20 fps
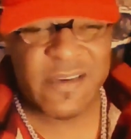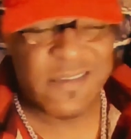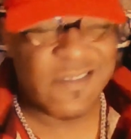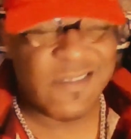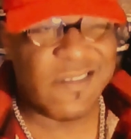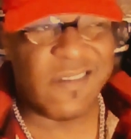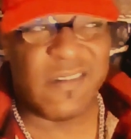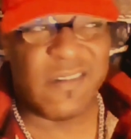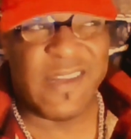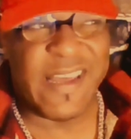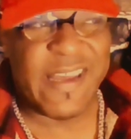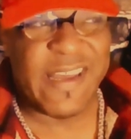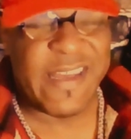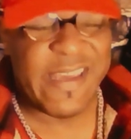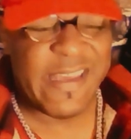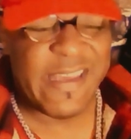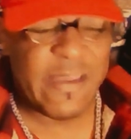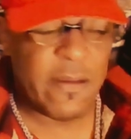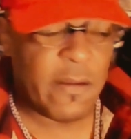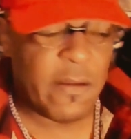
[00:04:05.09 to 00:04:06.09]
As a
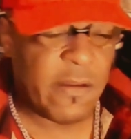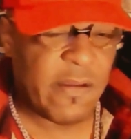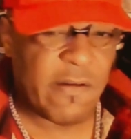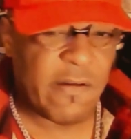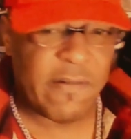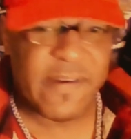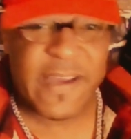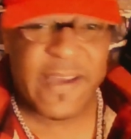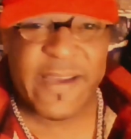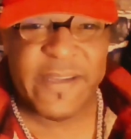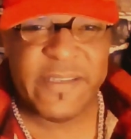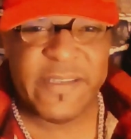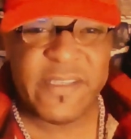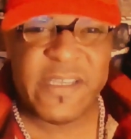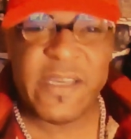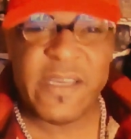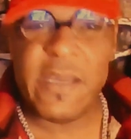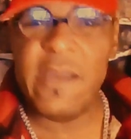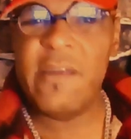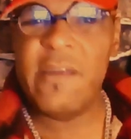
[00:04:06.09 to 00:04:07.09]
lady, you're
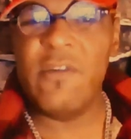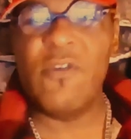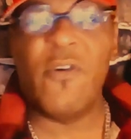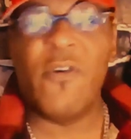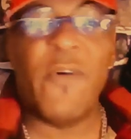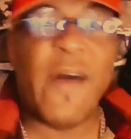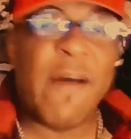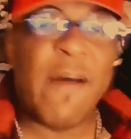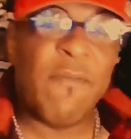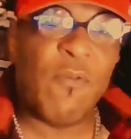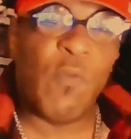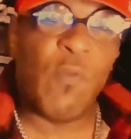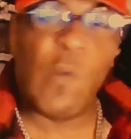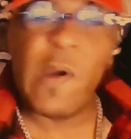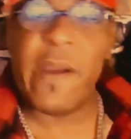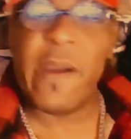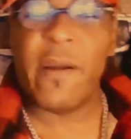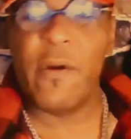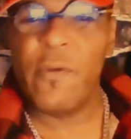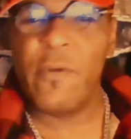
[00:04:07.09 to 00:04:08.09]
19. You don't have a
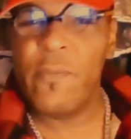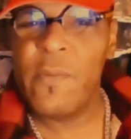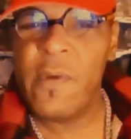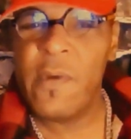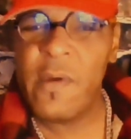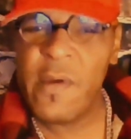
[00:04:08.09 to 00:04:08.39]
record.